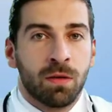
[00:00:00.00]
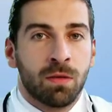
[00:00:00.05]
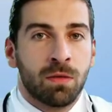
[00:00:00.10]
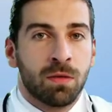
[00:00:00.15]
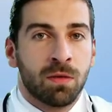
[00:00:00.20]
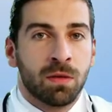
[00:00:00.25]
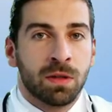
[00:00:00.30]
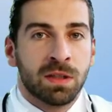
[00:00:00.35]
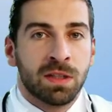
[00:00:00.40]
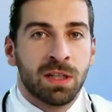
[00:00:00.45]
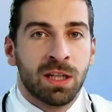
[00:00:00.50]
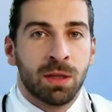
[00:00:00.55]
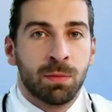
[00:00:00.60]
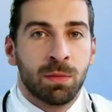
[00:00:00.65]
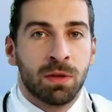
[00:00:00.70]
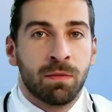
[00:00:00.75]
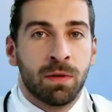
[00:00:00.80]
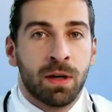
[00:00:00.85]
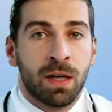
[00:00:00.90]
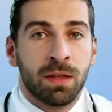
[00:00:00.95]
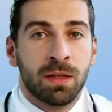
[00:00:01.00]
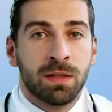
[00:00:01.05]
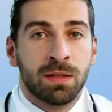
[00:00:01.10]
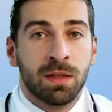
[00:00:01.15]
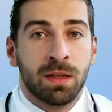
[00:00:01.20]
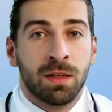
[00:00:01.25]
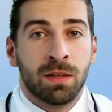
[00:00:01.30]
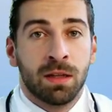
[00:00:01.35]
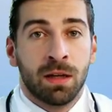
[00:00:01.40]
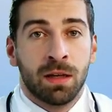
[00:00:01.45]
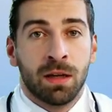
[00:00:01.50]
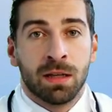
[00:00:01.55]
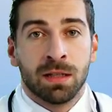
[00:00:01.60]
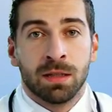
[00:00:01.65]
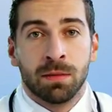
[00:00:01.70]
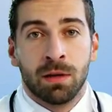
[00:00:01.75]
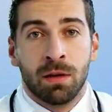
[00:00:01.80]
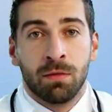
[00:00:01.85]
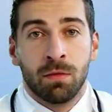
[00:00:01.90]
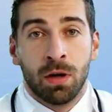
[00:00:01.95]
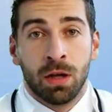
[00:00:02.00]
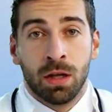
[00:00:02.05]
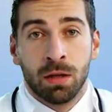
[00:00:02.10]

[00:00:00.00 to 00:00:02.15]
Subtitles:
get it. Let's talk